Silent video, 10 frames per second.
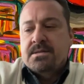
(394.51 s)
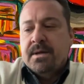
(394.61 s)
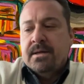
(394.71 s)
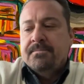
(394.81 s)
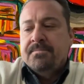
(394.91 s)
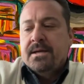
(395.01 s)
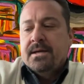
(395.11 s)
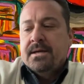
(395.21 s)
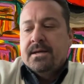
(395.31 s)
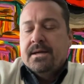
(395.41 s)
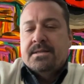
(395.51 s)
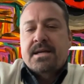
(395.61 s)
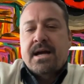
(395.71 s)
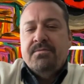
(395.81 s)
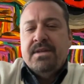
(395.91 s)
I mean, it's
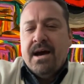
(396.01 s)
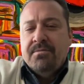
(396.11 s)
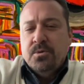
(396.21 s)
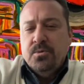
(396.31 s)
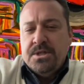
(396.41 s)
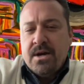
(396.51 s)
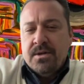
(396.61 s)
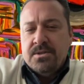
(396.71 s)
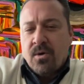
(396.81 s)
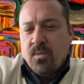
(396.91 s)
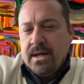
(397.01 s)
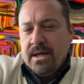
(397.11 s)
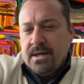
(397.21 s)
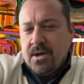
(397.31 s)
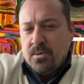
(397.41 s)
kind of the evolutionary
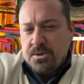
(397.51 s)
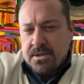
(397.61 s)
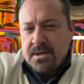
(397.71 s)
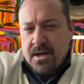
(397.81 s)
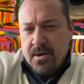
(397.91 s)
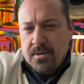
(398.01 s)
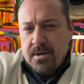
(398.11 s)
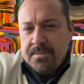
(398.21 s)
Darwinian notion, you know?